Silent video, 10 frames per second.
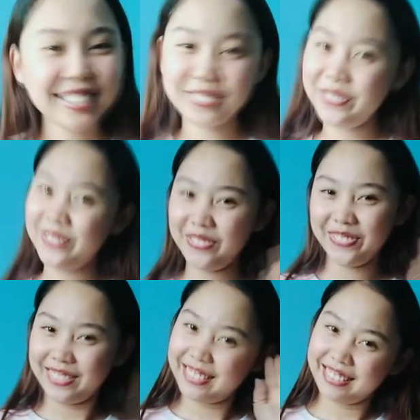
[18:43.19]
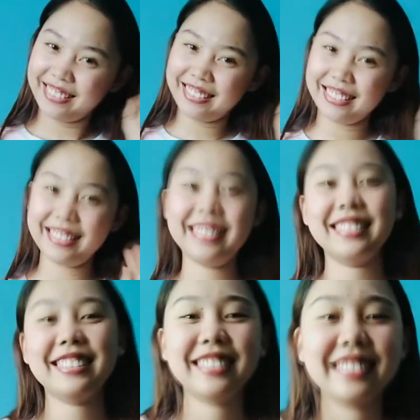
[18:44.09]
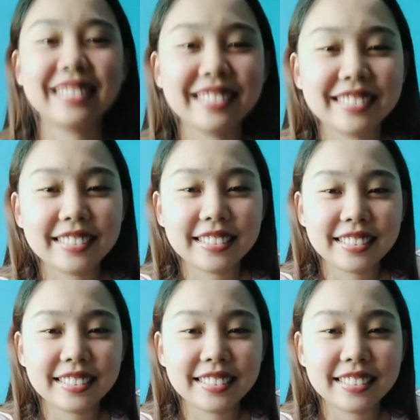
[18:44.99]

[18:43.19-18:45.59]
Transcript: April 19, 2012,